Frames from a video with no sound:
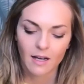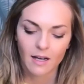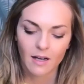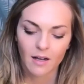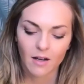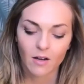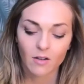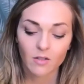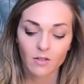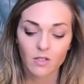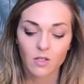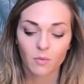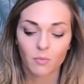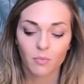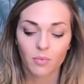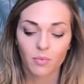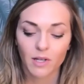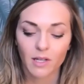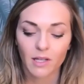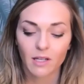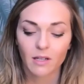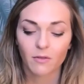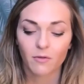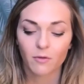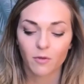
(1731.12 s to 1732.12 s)
Also
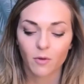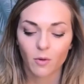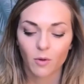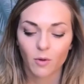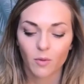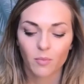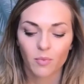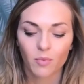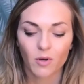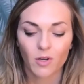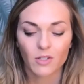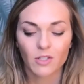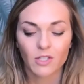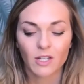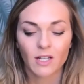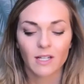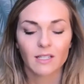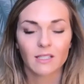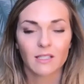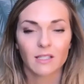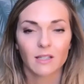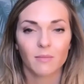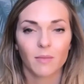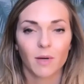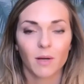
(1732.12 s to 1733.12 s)
bringing forward
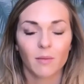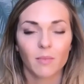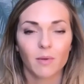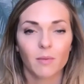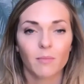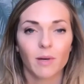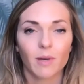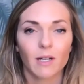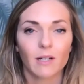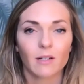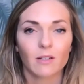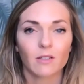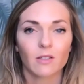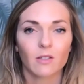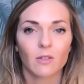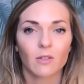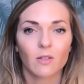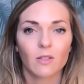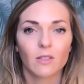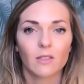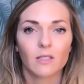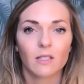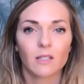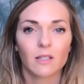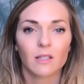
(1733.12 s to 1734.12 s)
projects that might be better
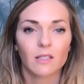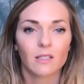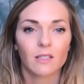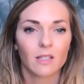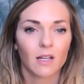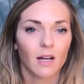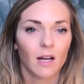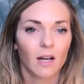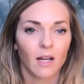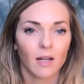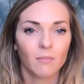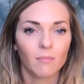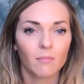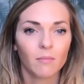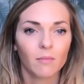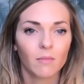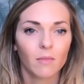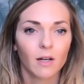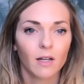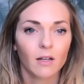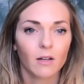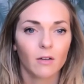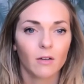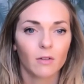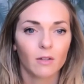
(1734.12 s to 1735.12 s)
suited to the time.
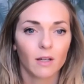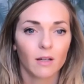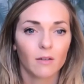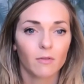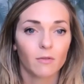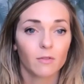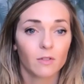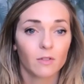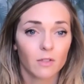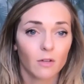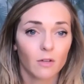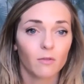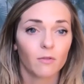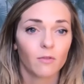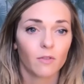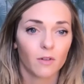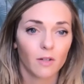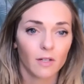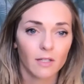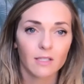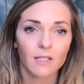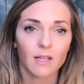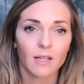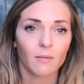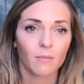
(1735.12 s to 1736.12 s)
I know that, so for
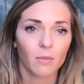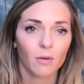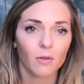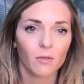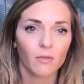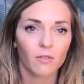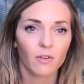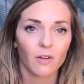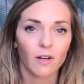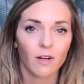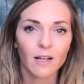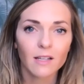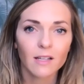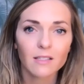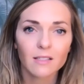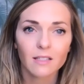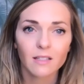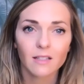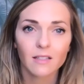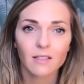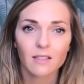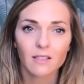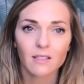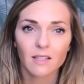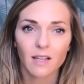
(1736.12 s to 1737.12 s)
example, for us
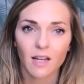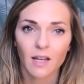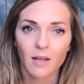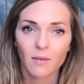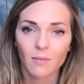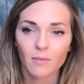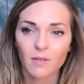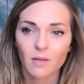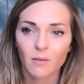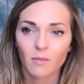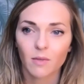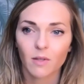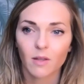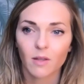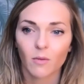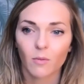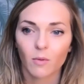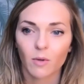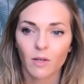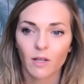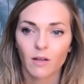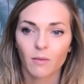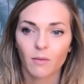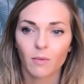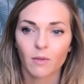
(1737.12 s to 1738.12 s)
at Escape, something that
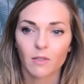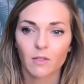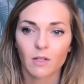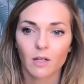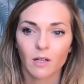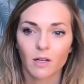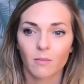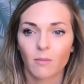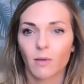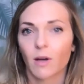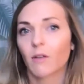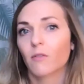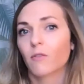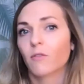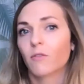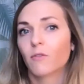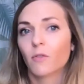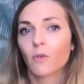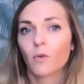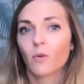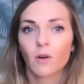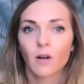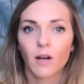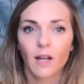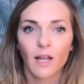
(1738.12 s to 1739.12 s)
we have been talking about
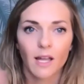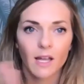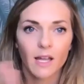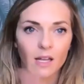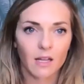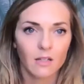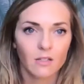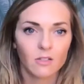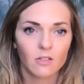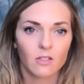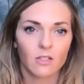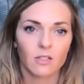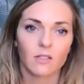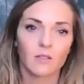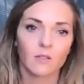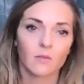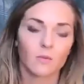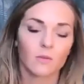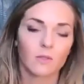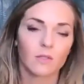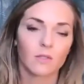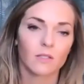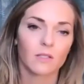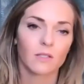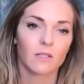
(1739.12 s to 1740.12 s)
for ages,
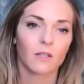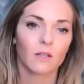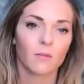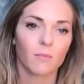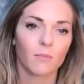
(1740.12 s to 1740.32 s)
which is in the